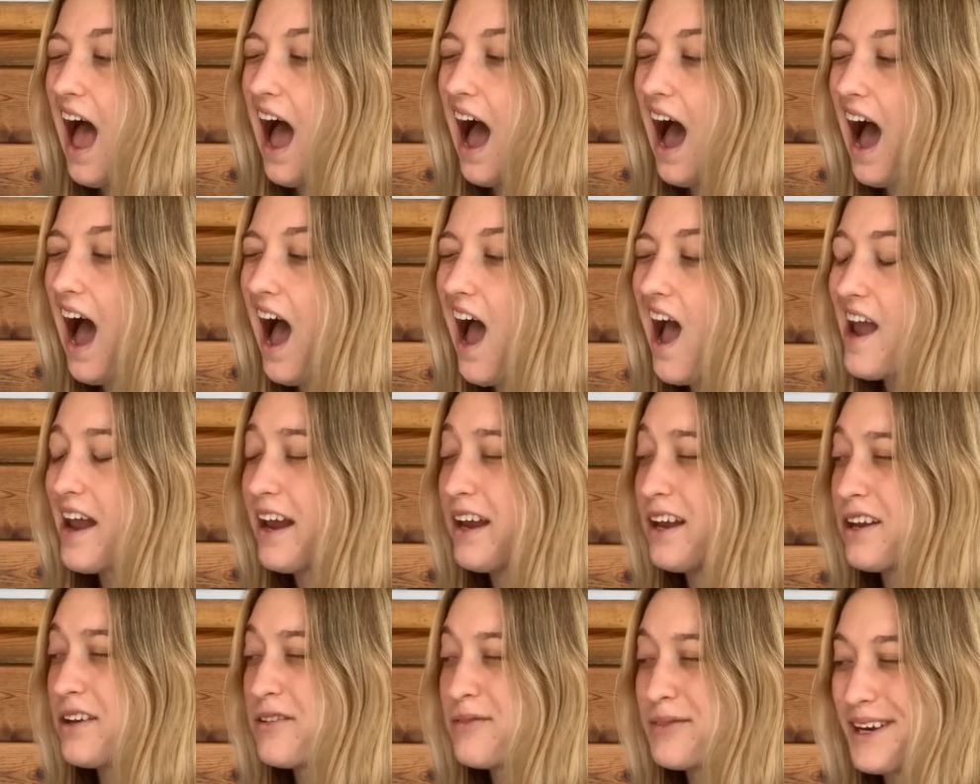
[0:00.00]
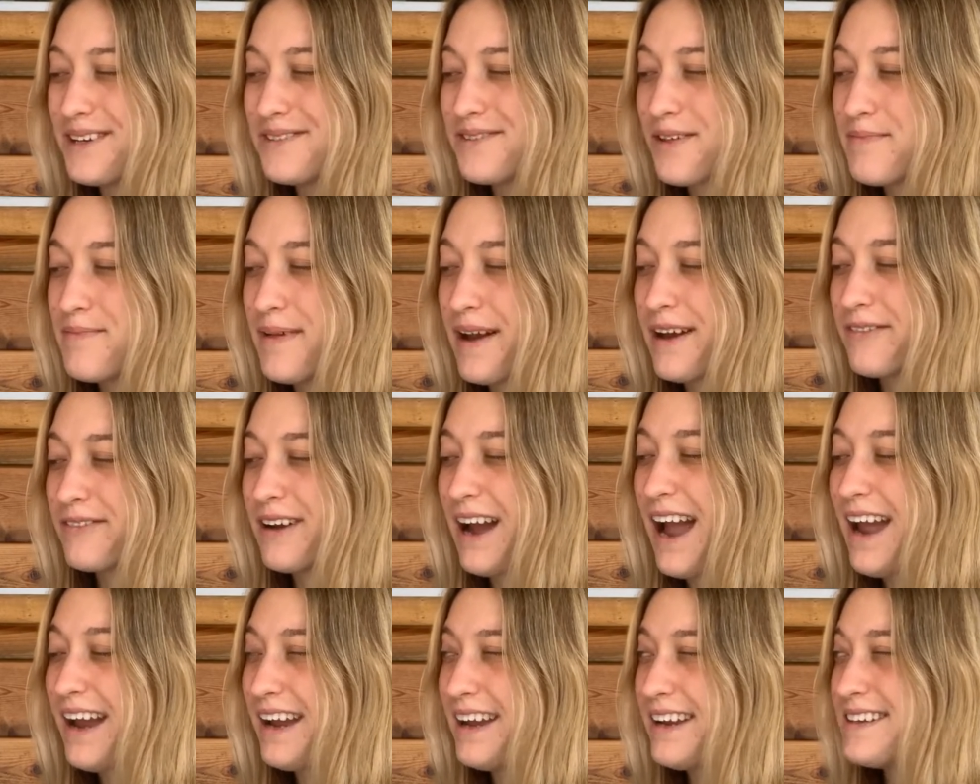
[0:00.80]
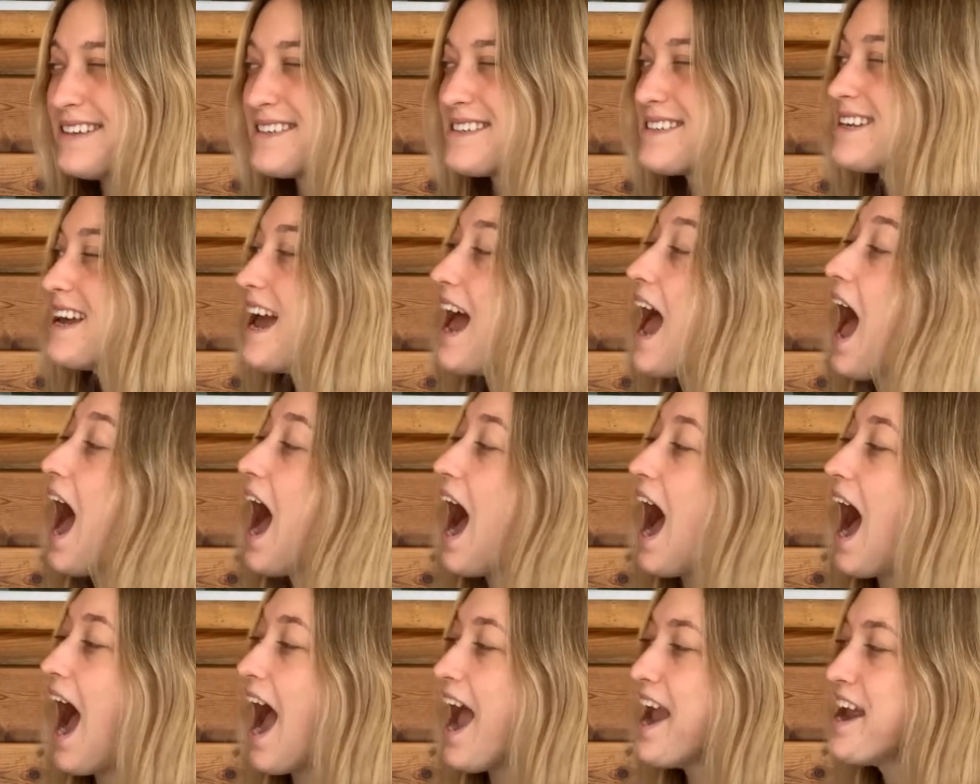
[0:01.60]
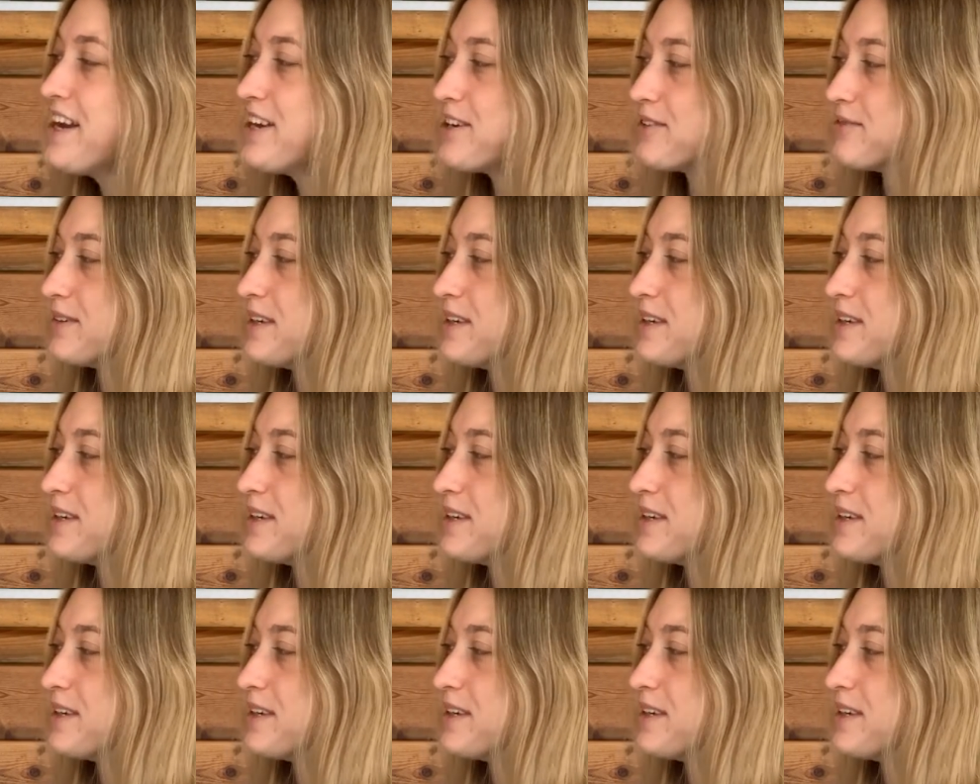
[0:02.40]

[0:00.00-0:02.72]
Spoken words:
I can read with my right. I can